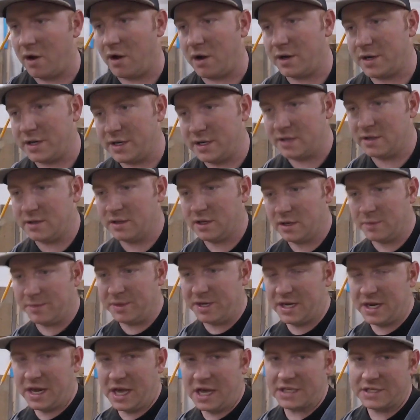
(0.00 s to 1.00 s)
on a little
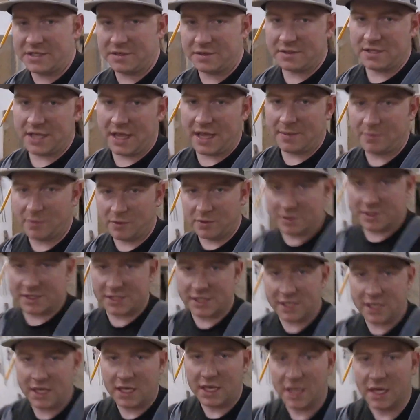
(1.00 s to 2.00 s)
bit nicer tables.